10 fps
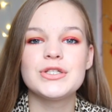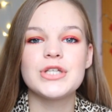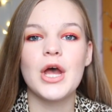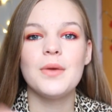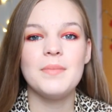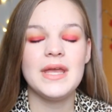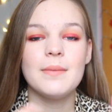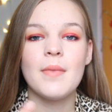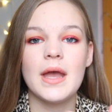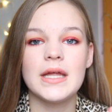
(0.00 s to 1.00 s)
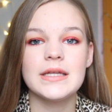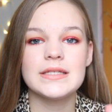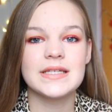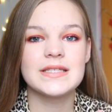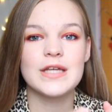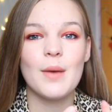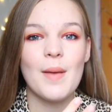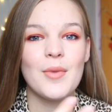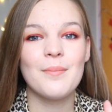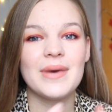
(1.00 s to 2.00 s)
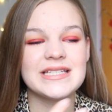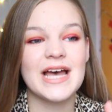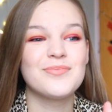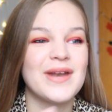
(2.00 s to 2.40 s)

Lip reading: So me, my sister, my mum, my dad,